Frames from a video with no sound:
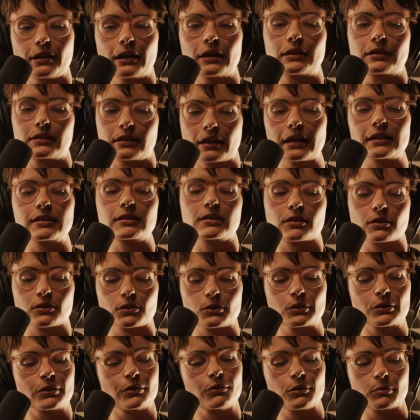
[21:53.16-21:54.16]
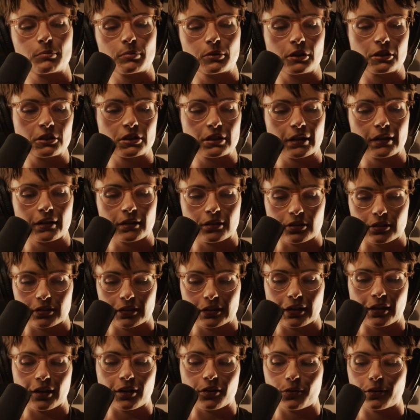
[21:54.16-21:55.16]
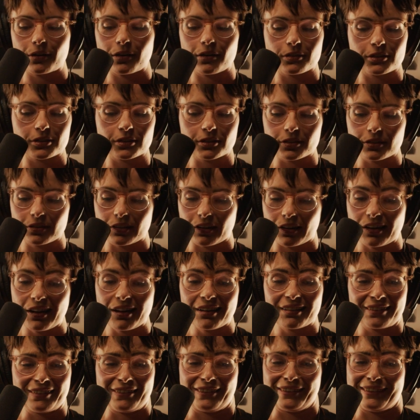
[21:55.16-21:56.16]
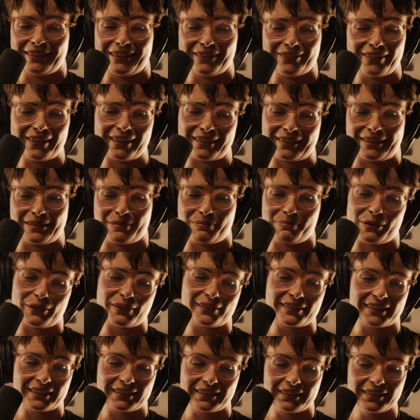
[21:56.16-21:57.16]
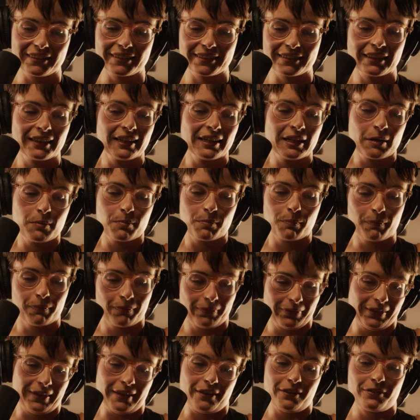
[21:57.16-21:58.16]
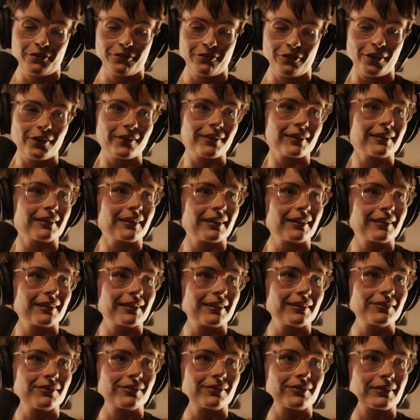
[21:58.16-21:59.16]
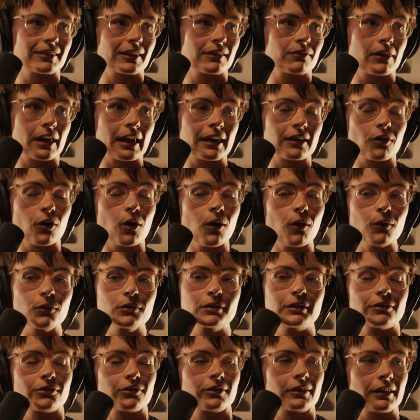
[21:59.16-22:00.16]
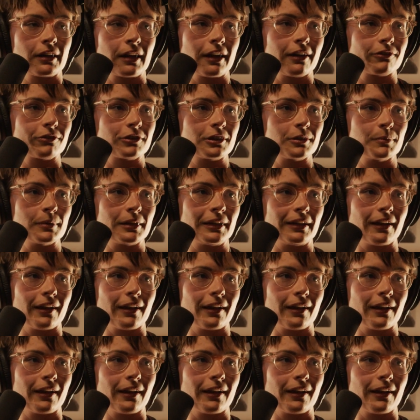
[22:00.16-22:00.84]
that's the sort of approach I had to take, where I was just like, I don't know who the fuck this person is. They're foreign, they've had a whole different life to me. I